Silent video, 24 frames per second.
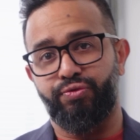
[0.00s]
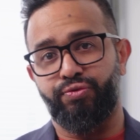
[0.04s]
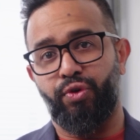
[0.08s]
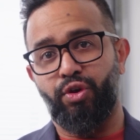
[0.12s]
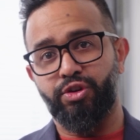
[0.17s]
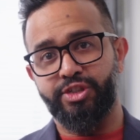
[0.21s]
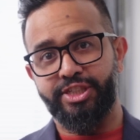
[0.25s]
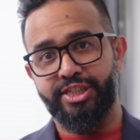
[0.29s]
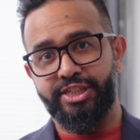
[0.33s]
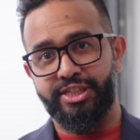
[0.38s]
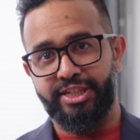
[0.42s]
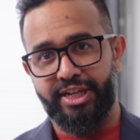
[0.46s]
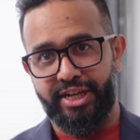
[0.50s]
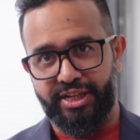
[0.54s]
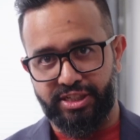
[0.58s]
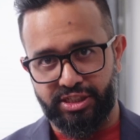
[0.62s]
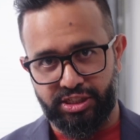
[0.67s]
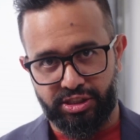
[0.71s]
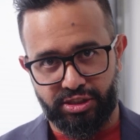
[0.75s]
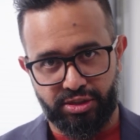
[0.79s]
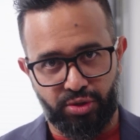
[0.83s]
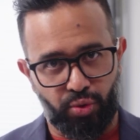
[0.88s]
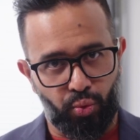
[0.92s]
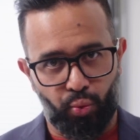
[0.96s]
14
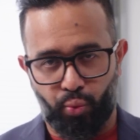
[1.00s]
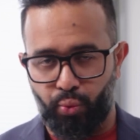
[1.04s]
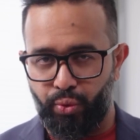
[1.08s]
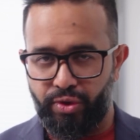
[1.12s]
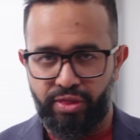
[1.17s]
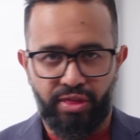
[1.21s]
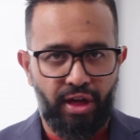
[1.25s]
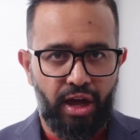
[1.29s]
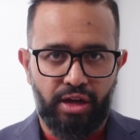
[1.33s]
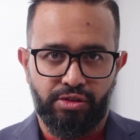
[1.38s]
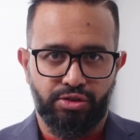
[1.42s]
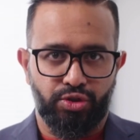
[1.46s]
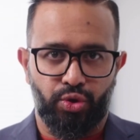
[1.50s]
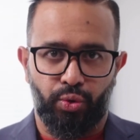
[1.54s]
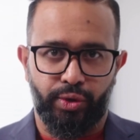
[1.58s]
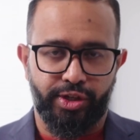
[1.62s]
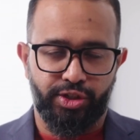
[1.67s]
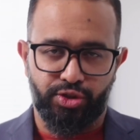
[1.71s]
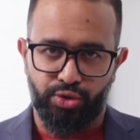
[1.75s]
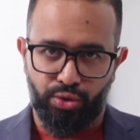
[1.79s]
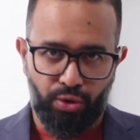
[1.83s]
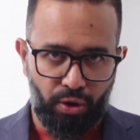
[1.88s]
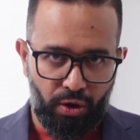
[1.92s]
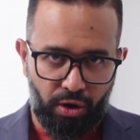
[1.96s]
days without
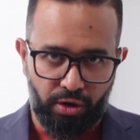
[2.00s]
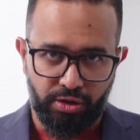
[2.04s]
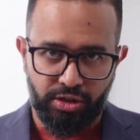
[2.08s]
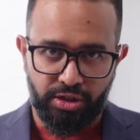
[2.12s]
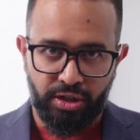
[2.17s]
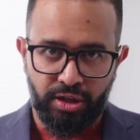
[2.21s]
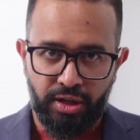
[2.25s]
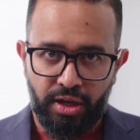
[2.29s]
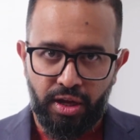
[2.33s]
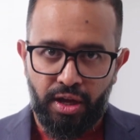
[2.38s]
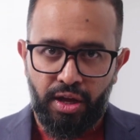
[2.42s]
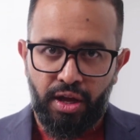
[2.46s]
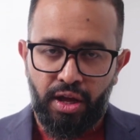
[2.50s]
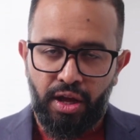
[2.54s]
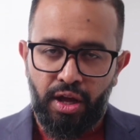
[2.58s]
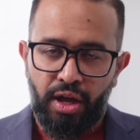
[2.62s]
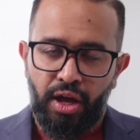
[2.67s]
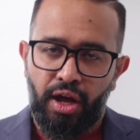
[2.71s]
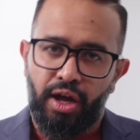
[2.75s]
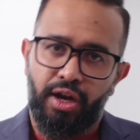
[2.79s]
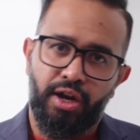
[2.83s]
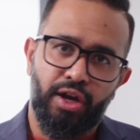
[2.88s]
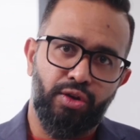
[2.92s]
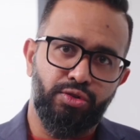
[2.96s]
going to court.
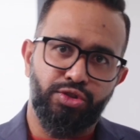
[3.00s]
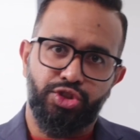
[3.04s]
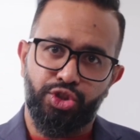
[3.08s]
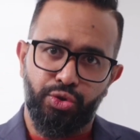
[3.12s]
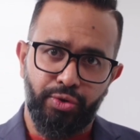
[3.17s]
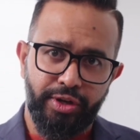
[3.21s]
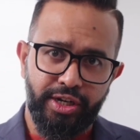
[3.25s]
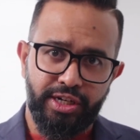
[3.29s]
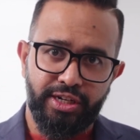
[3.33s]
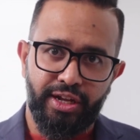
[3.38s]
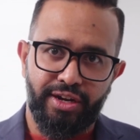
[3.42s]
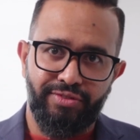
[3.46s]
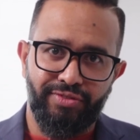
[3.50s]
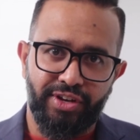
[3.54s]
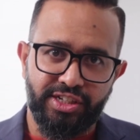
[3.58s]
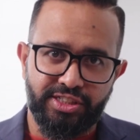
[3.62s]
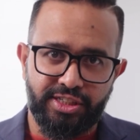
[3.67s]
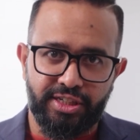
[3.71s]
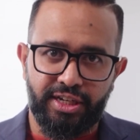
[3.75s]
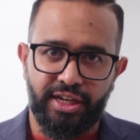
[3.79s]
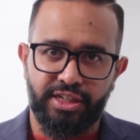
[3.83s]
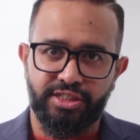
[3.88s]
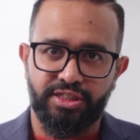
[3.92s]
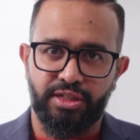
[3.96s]
Now, during the
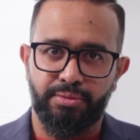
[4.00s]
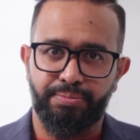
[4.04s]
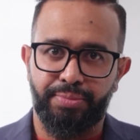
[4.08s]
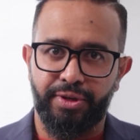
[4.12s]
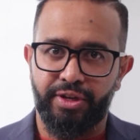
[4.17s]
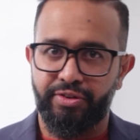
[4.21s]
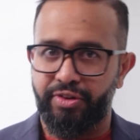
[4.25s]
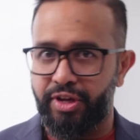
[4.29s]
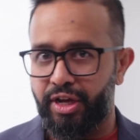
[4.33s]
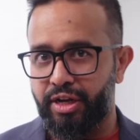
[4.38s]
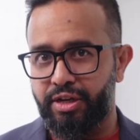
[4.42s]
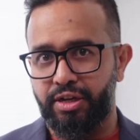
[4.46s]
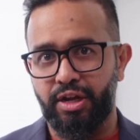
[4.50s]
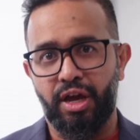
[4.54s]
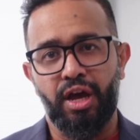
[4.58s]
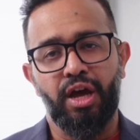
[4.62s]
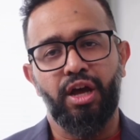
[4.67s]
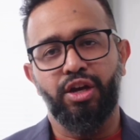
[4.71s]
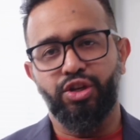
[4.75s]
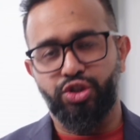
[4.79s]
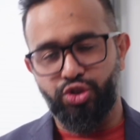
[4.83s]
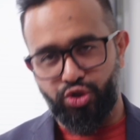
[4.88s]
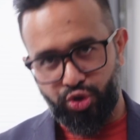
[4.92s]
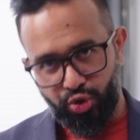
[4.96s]
investigation period,
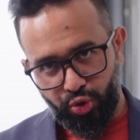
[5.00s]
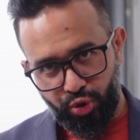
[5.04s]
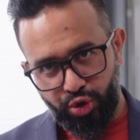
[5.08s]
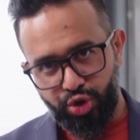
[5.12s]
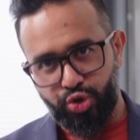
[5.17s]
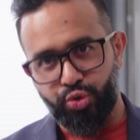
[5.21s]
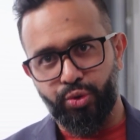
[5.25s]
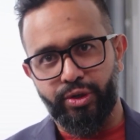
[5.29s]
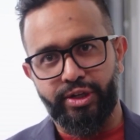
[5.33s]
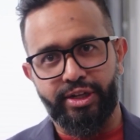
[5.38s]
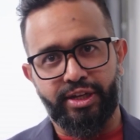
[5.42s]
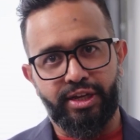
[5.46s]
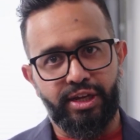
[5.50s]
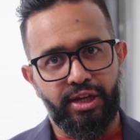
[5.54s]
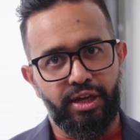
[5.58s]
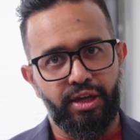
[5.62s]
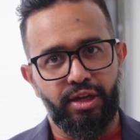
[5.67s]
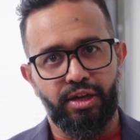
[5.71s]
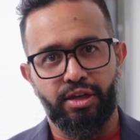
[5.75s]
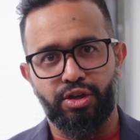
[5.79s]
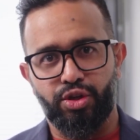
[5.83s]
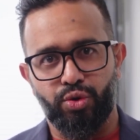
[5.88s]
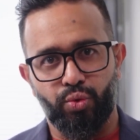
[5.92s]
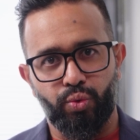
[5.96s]
usually
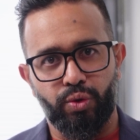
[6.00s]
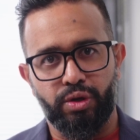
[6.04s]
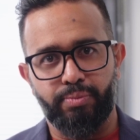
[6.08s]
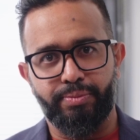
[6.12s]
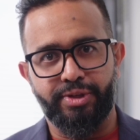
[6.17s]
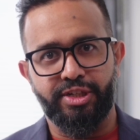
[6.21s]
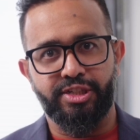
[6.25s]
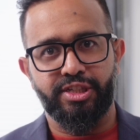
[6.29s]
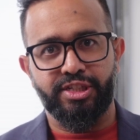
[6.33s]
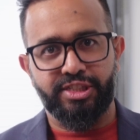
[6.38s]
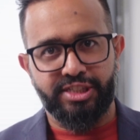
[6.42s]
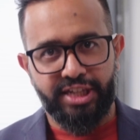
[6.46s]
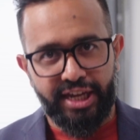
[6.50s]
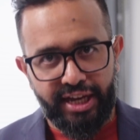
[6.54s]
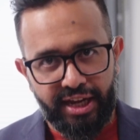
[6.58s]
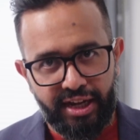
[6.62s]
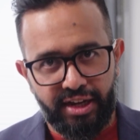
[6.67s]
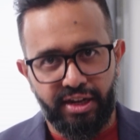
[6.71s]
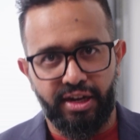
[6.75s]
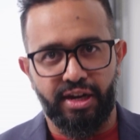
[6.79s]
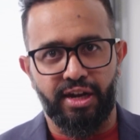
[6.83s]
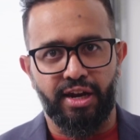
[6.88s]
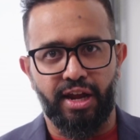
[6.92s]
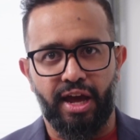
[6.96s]
you will be
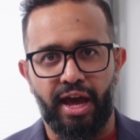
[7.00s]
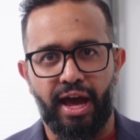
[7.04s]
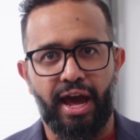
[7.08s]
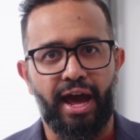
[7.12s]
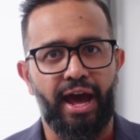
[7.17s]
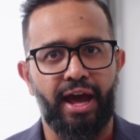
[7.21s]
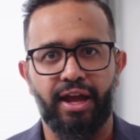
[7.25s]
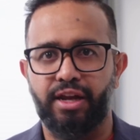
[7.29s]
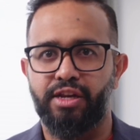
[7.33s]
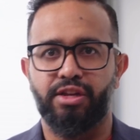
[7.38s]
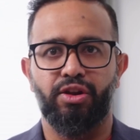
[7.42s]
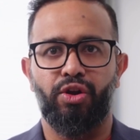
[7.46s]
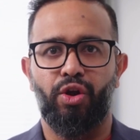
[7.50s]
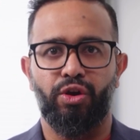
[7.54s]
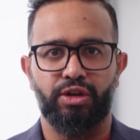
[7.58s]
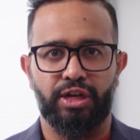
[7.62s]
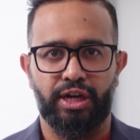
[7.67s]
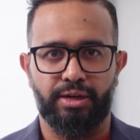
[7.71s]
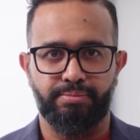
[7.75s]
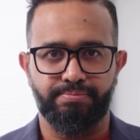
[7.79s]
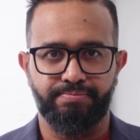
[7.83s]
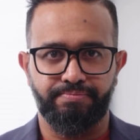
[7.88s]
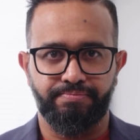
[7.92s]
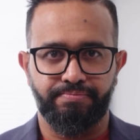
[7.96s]
detained at the
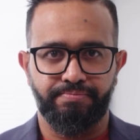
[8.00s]
lockup.